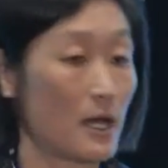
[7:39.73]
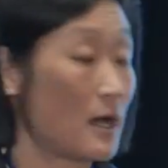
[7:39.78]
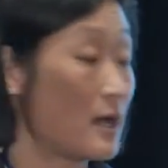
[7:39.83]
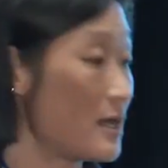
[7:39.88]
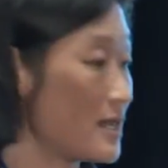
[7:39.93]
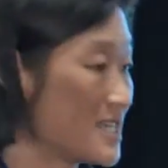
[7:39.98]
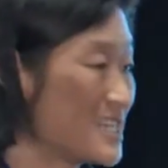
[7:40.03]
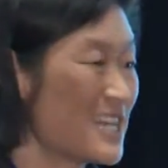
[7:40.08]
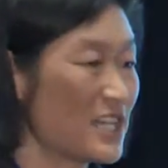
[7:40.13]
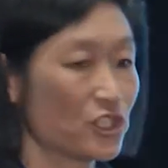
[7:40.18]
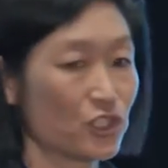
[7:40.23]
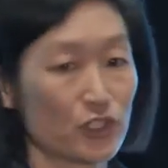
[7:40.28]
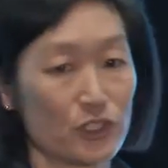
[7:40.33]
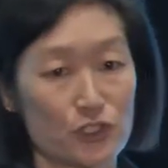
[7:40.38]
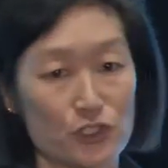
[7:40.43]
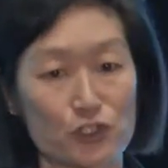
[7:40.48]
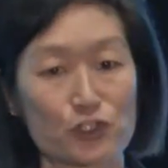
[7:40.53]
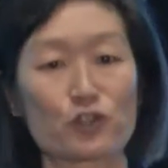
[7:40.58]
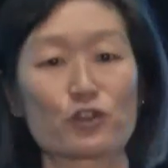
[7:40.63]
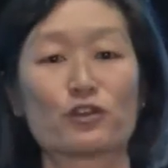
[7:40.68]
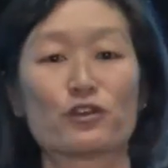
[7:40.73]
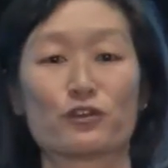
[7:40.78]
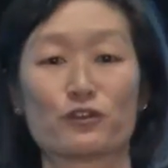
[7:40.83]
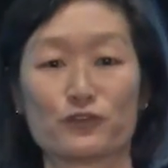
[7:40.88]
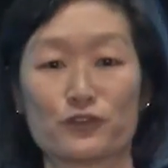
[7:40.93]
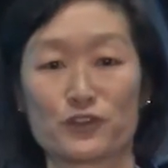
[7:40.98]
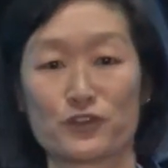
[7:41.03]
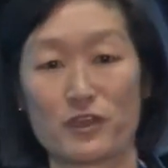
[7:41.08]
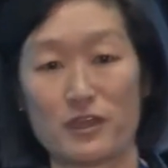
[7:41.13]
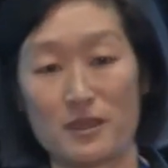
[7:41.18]
essentially
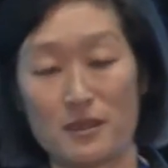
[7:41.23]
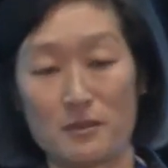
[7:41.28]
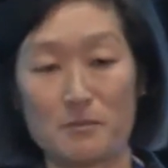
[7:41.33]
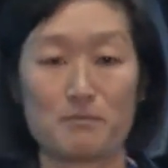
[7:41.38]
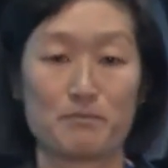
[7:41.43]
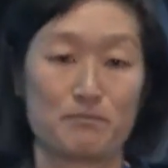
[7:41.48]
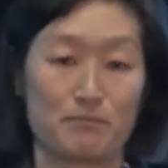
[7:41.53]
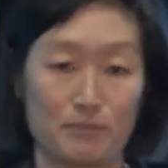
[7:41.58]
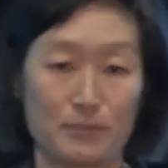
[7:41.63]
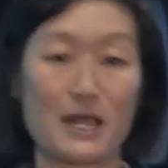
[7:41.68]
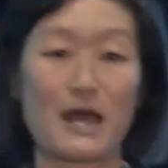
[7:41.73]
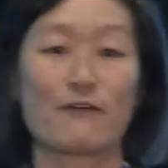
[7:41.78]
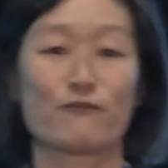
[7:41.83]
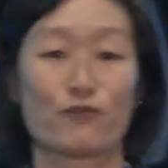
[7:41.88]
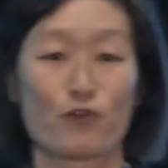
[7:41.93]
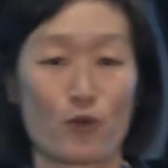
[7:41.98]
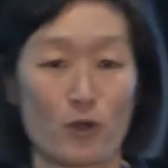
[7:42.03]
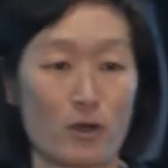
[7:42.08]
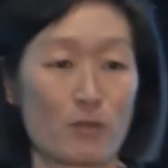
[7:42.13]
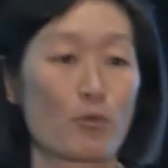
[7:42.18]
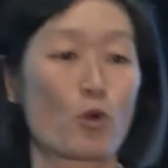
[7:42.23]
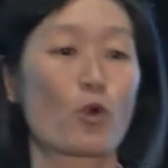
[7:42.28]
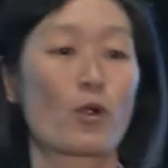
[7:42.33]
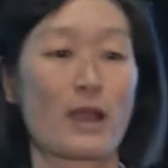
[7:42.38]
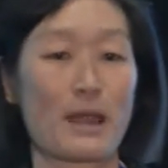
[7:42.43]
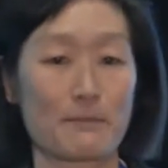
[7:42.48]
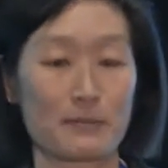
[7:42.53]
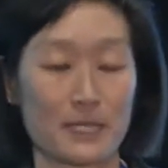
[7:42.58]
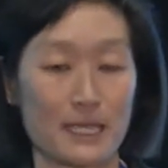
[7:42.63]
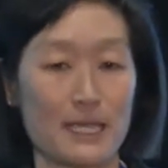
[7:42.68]
serves the platform or
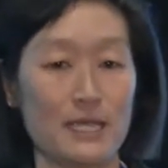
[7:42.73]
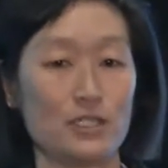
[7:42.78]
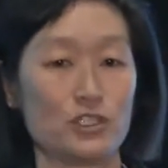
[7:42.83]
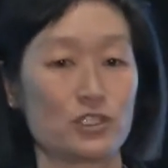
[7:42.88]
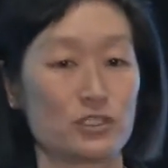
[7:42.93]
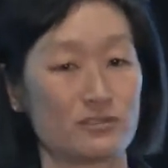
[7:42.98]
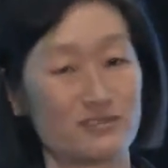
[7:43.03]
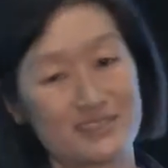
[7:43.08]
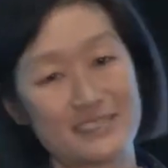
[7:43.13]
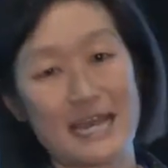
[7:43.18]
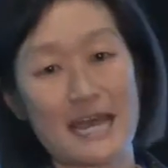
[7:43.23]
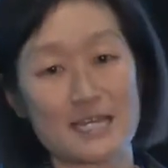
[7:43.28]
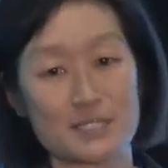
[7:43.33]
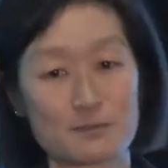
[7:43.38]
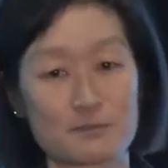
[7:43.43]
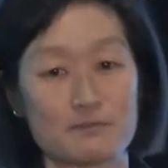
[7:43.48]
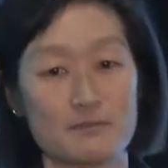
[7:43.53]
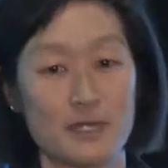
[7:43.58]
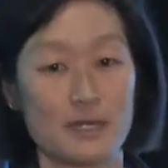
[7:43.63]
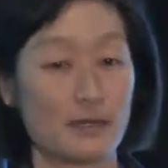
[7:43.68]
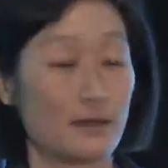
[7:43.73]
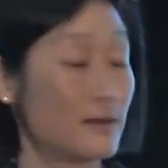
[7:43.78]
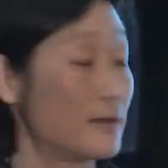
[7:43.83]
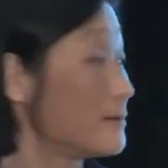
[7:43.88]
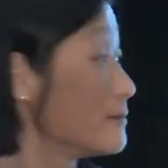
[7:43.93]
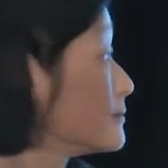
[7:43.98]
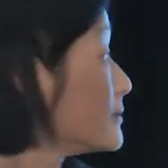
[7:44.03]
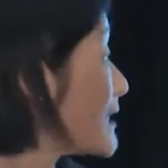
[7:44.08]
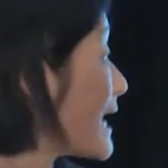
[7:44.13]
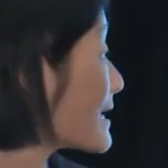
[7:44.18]
application SaaS
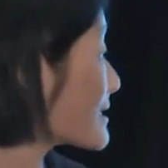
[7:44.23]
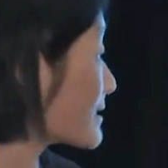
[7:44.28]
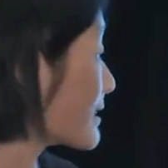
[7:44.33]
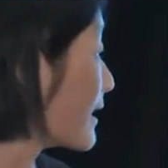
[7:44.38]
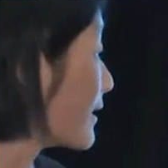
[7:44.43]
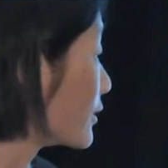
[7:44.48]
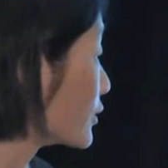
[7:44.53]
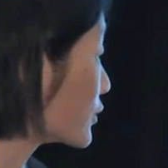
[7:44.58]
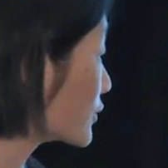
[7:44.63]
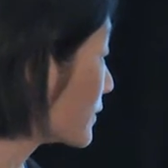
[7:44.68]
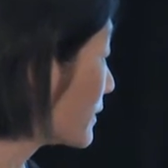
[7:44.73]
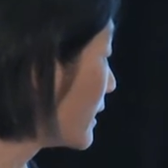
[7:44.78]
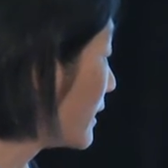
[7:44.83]
layers.